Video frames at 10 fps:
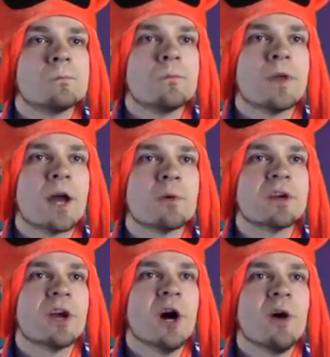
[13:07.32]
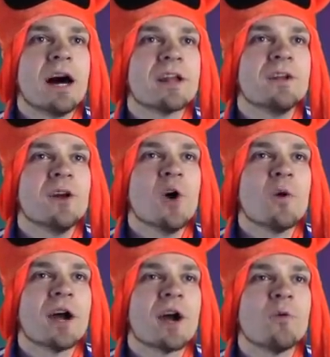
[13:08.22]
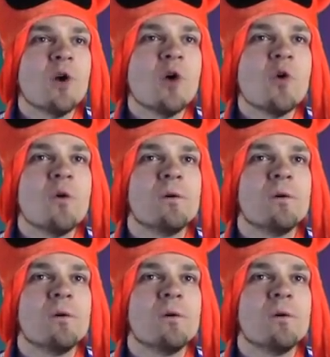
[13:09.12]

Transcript: There we go, out of nowhere, whoa.